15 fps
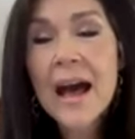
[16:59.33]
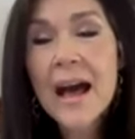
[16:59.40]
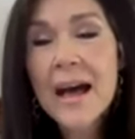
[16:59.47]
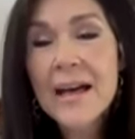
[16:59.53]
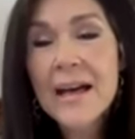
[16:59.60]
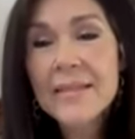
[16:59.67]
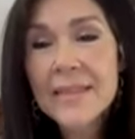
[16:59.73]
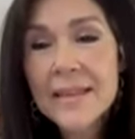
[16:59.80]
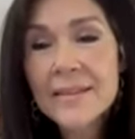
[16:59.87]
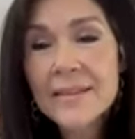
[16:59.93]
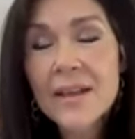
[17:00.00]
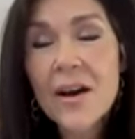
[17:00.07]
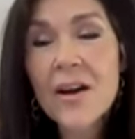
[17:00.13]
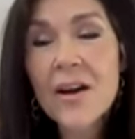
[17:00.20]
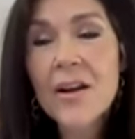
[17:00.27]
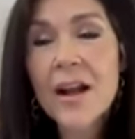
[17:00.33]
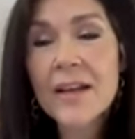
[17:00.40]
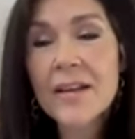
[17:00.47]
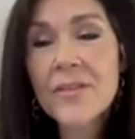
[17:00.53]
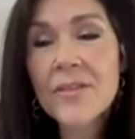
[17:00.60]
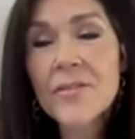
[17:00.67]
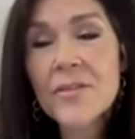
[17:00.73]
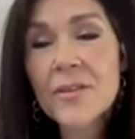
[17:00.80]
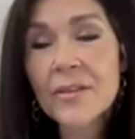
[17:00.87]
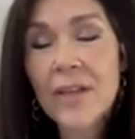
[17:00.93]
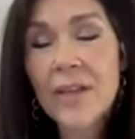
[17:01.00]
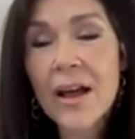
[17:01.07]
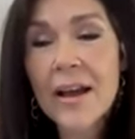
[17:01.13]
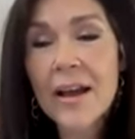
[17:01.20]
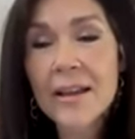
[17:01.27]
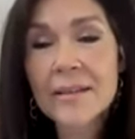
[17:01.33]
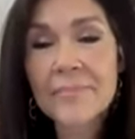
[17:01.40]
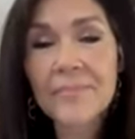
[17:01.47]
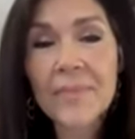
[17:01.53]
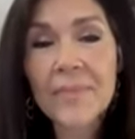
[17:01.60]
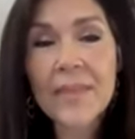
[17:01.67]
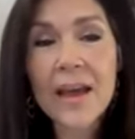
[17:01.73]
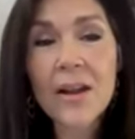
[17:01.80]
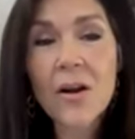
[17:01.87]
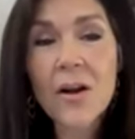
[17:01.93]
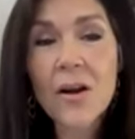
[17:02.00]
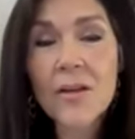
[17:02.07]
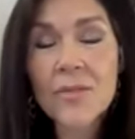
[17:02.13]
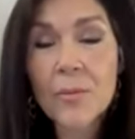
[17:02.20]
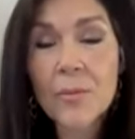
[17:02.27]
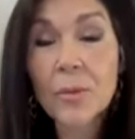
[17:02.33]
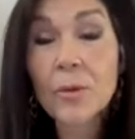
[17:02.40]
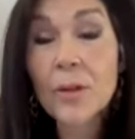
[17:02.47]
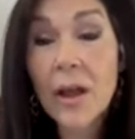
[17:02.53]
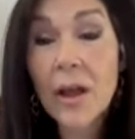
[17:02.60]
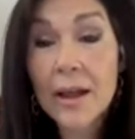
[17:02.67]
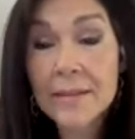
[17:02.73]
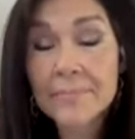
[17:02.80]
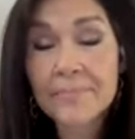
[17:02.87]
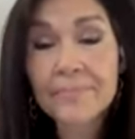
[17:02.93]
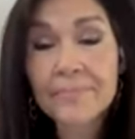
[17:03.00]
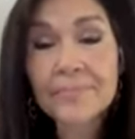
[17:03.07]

Uh, these are another line that are the blue line,